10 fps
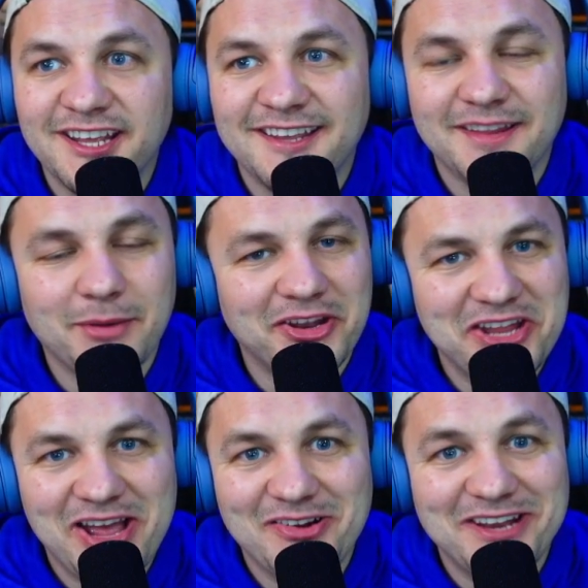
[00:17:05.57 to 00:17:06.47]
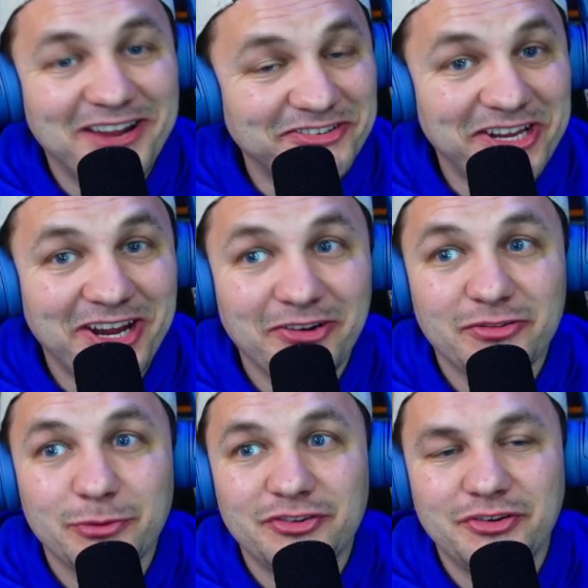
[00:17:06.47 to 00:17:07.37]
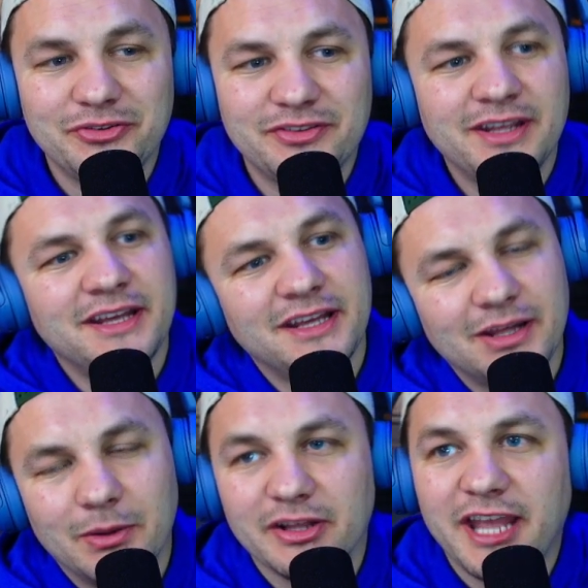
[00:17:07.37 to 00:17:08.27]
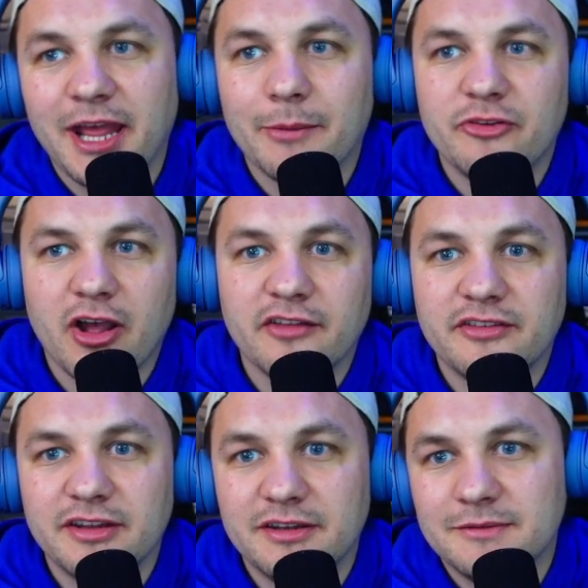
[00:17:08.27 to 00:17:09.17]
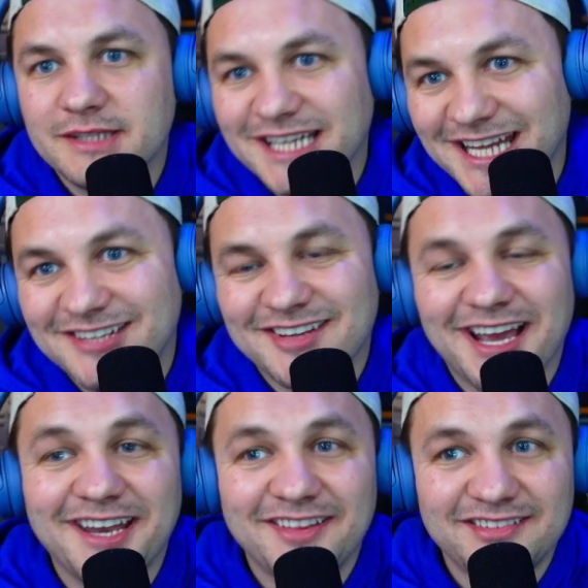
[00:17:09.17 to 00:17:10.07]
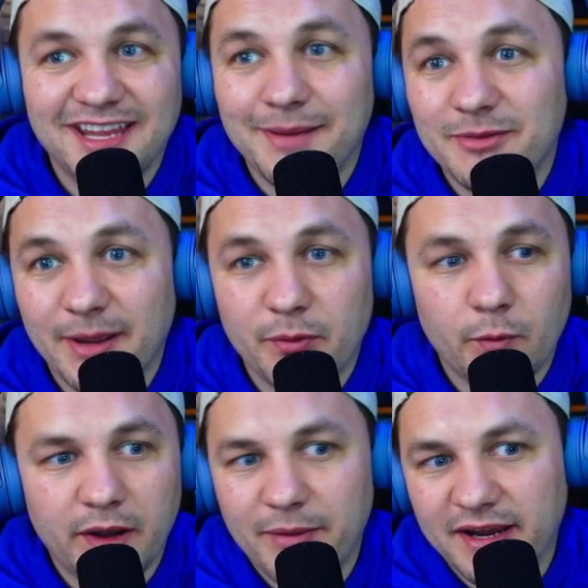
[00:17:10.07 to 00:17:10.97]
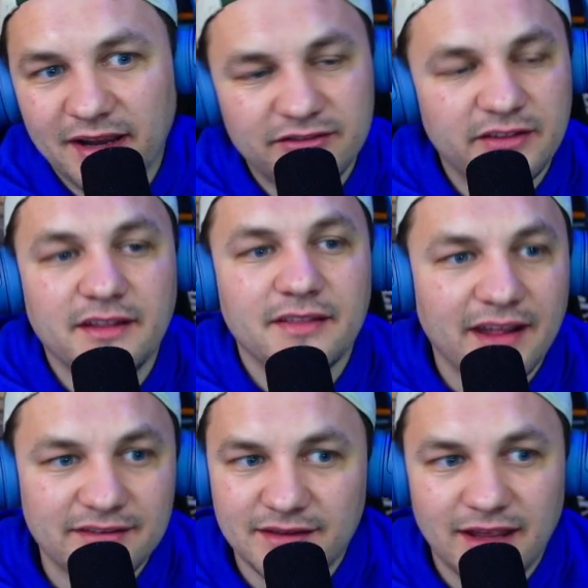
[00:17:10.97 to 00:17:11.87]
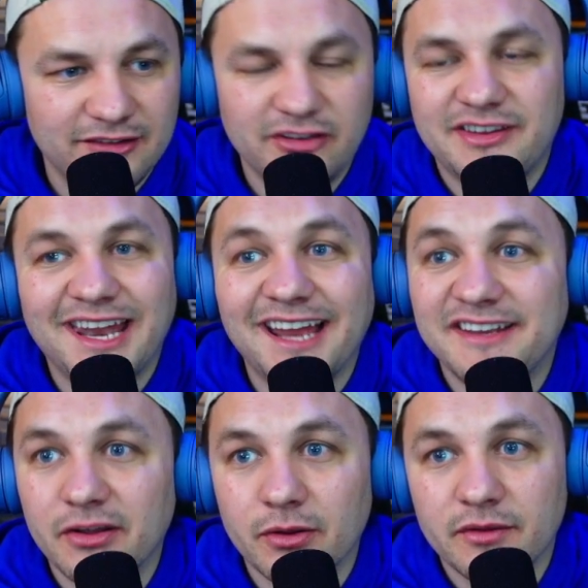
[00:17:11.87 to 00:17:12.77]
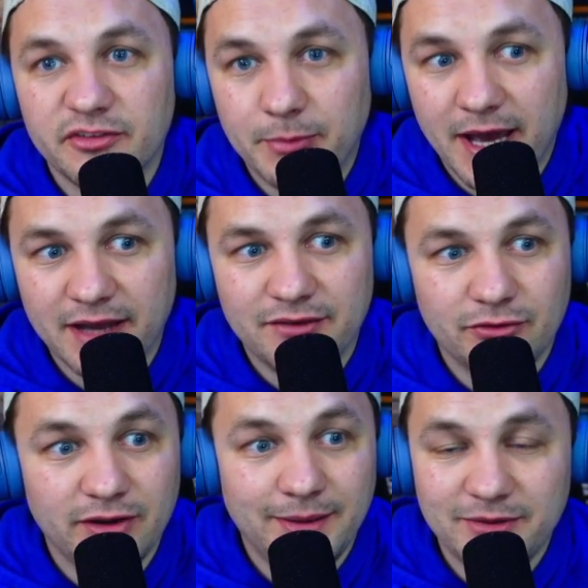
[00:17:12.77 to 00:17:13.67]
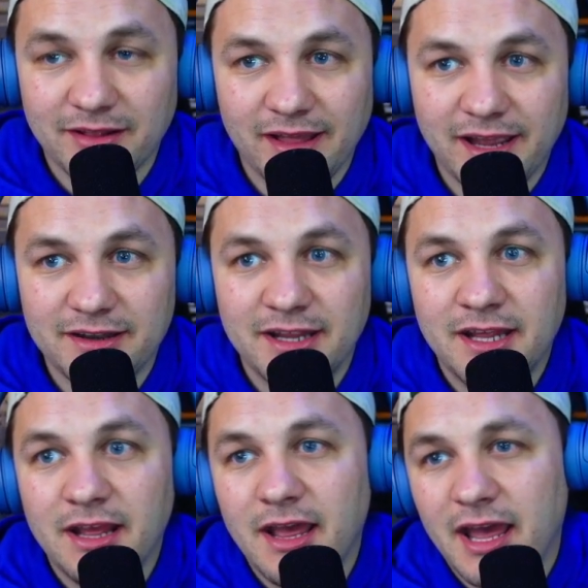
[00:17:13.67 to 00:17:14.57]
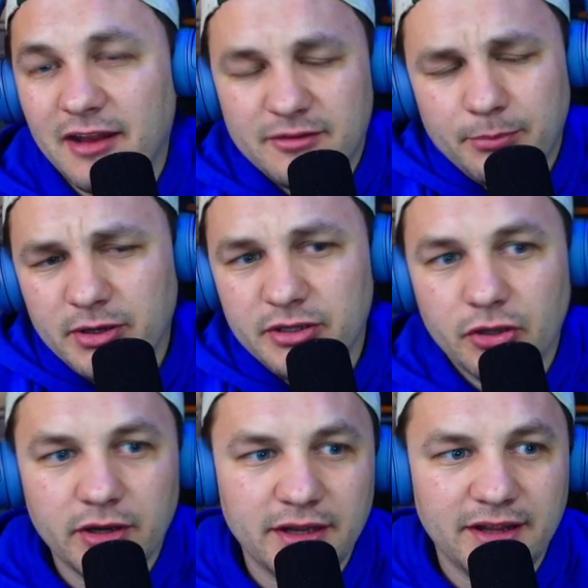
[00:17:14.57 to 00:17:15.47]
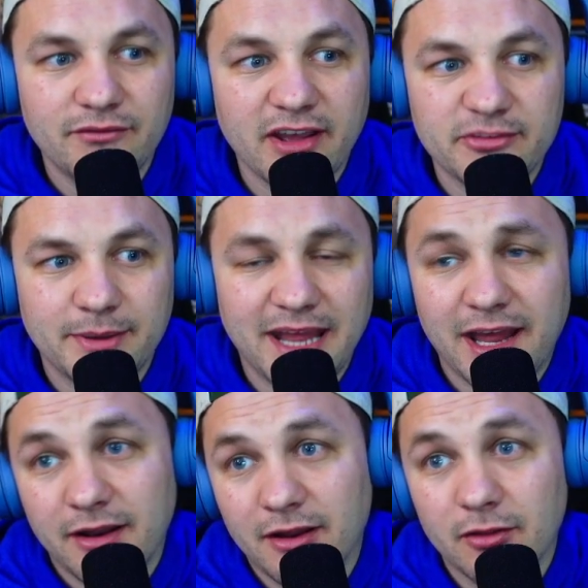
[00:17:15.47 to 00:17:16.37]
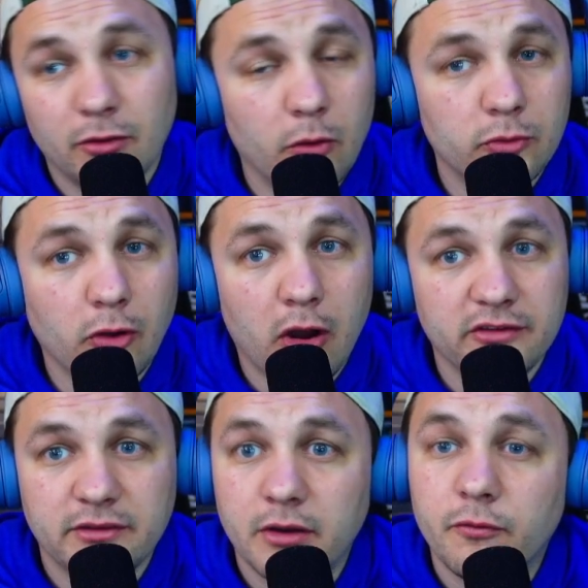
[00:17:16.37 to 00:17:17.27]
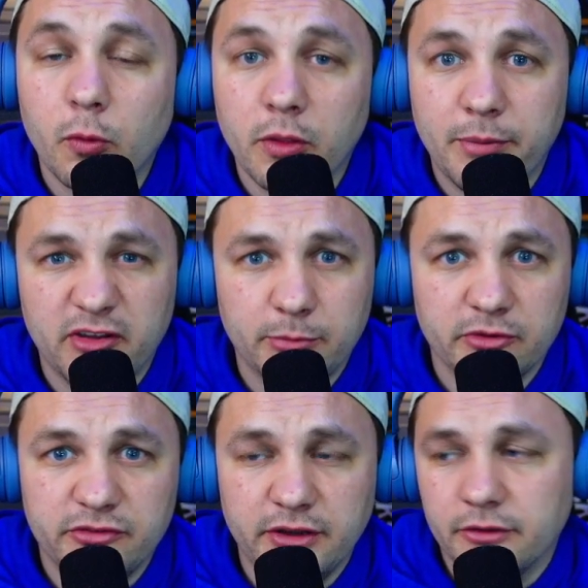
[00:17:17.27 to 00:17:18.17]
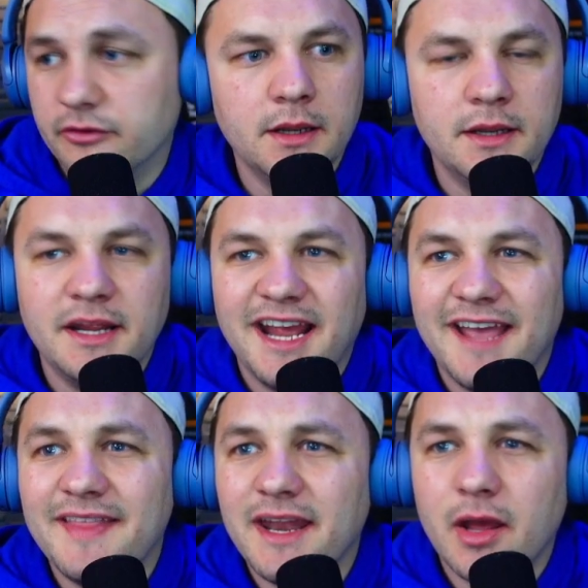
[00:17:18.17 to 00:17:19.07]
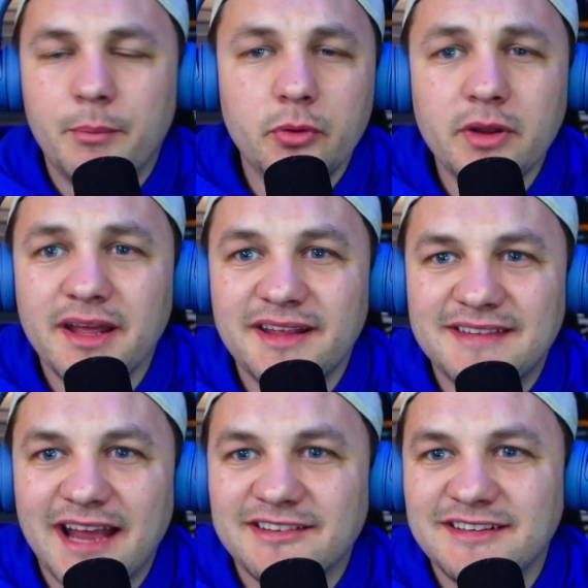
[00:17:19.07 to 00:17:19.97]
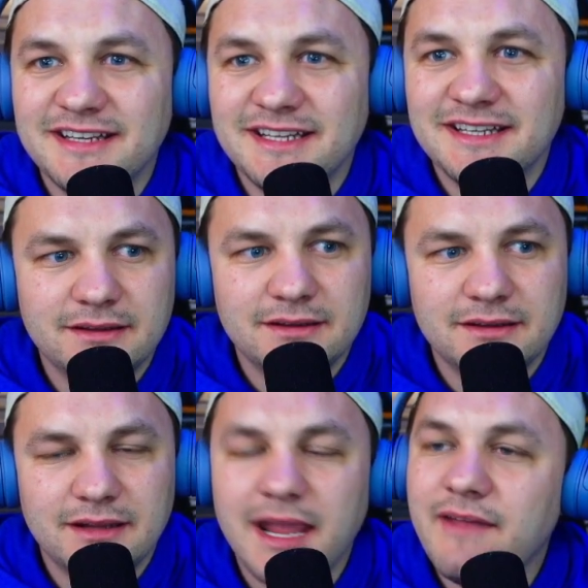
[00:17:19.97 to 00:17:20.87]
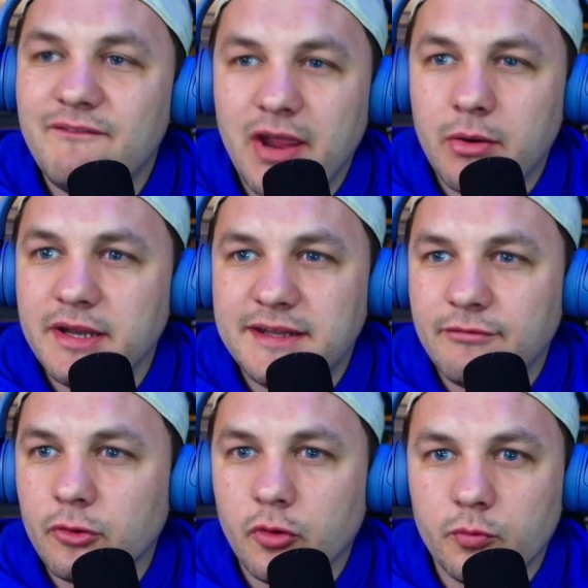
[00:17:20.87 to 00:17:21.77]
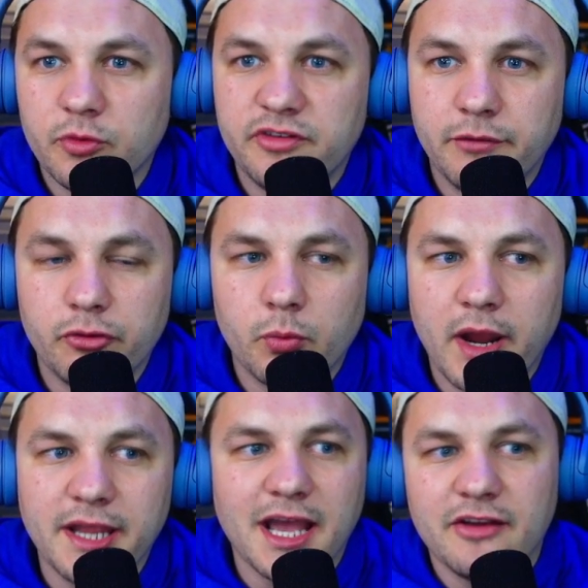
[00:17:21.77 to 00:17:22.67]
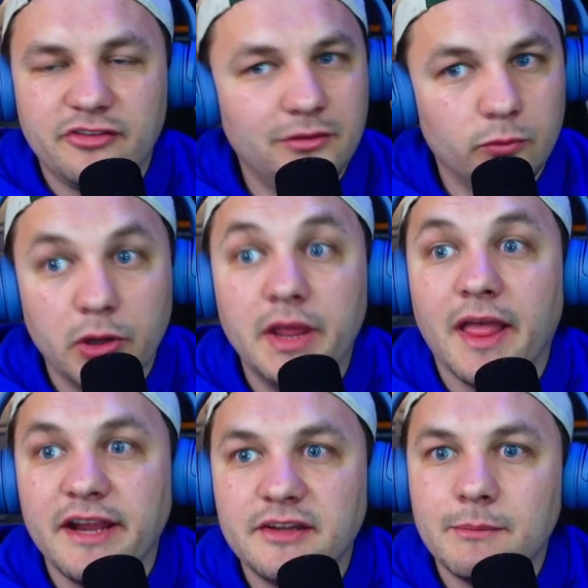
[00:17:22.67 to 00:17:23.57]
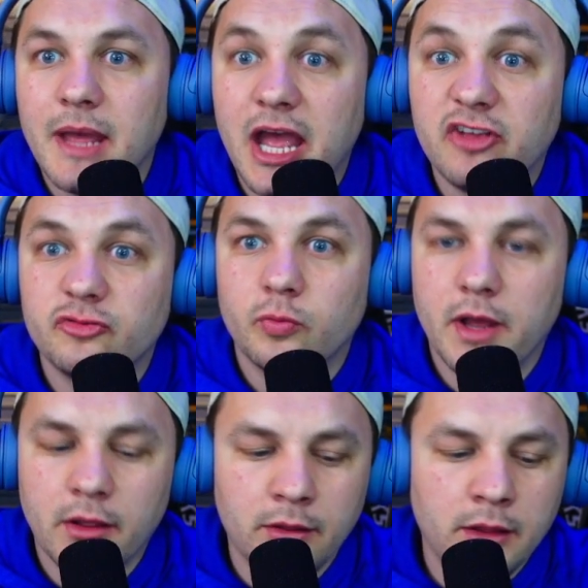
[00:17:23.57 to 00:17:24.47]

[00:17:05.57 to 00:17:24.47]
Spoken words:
Think about how Najee Harris was used. Well, Caleb Johnson is kind of the same type of running back. I actually think that's just an ideal spot for him to land, and it's a pretty good investment at a low cost there for the Pittsburgh Steelers. And then Ibuka is actually a very difficult receiver to rank. I actually really liked him as well.